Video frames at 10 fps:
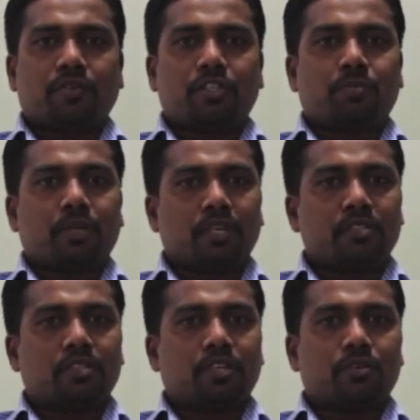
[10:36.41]

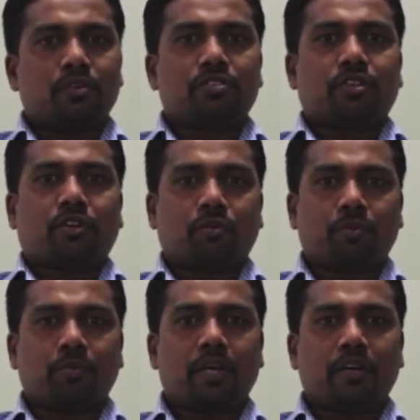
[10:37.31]
experience in US
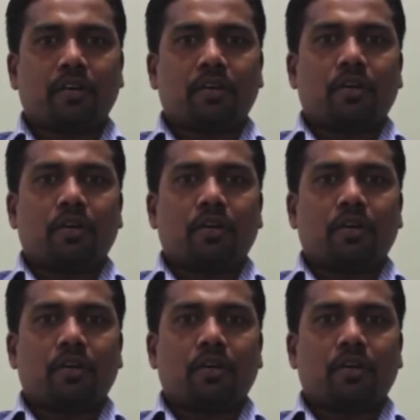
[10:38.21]
recruitment,